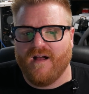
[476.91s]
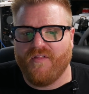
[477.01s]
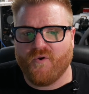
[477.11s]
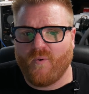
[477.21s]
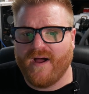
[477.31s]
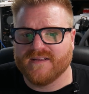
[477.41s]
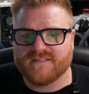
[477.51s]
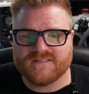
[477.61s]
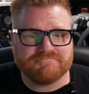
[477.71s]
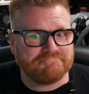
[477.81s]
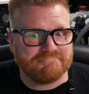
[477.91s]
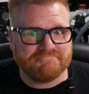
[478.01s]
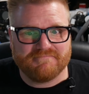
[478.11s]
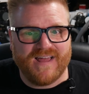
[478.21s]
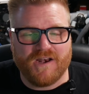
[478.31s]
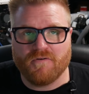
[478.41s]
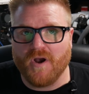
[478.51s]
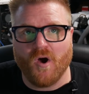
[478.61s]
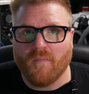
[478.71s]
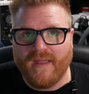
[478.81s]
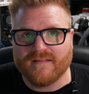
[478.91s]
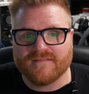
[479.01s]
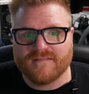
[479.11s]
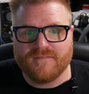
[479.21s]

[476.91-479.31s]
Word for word: Otherwise, I don't know, man.